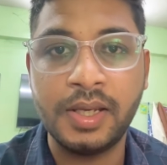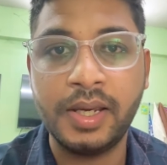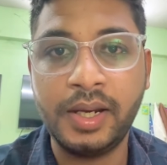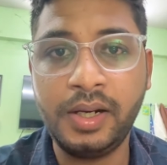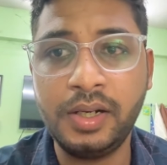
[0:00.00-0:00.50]

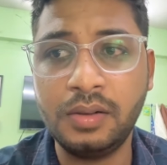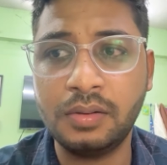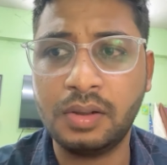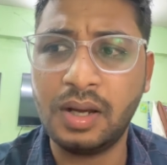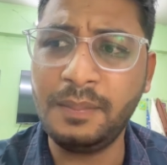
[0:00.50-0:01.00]
and
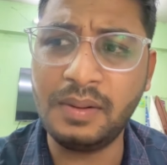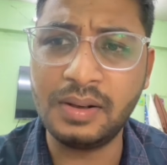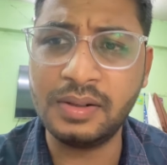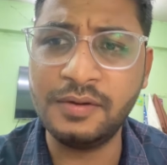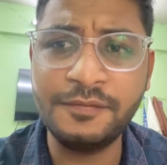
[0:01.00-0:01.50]

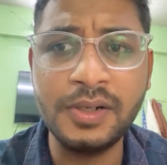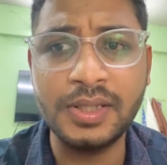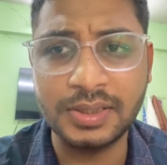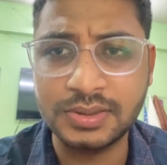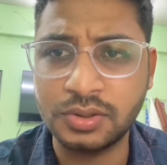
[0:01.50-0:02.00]
different things.